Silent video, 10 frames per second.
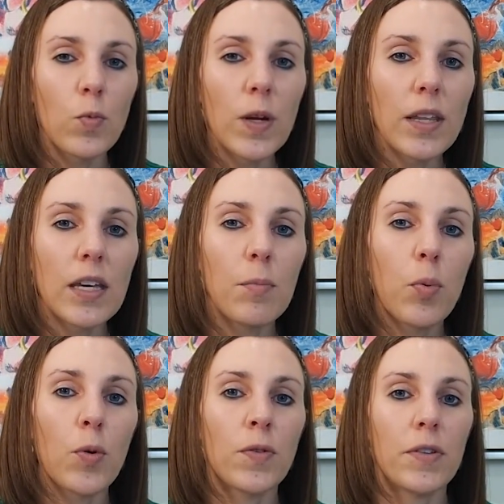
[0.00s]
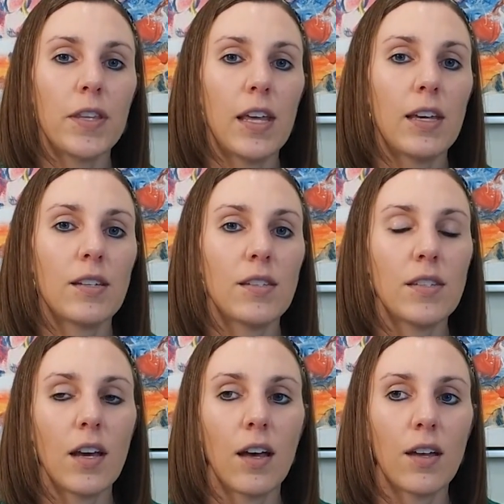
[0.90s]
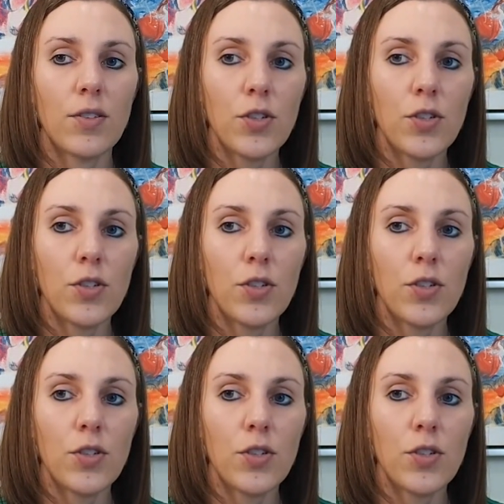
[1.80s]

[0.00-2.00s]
really important things uh,